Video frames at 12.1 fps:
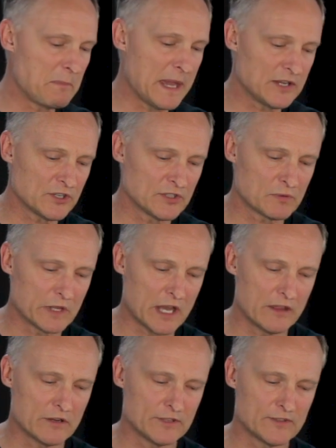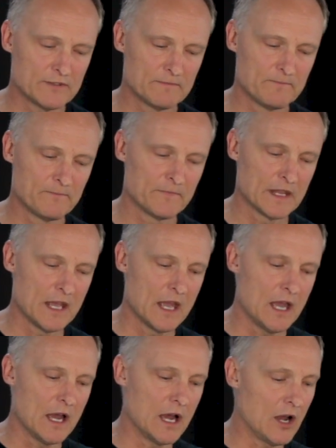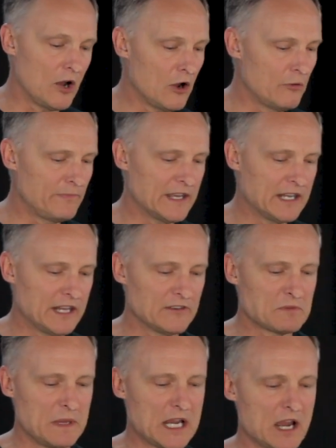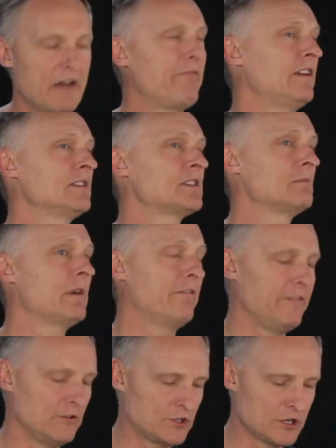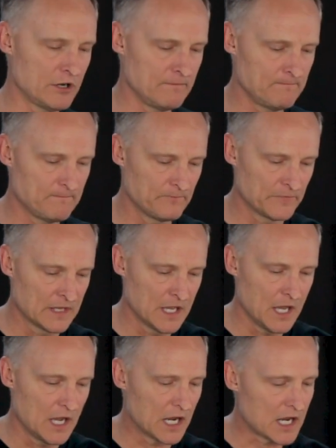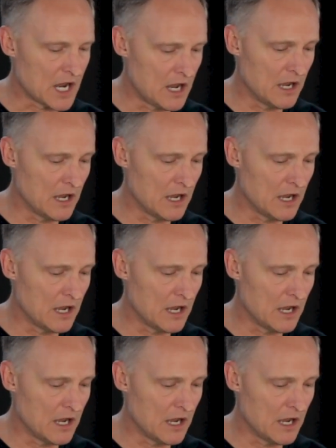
Well, those are the five traits: a faith that produces works, a love that gives me patience with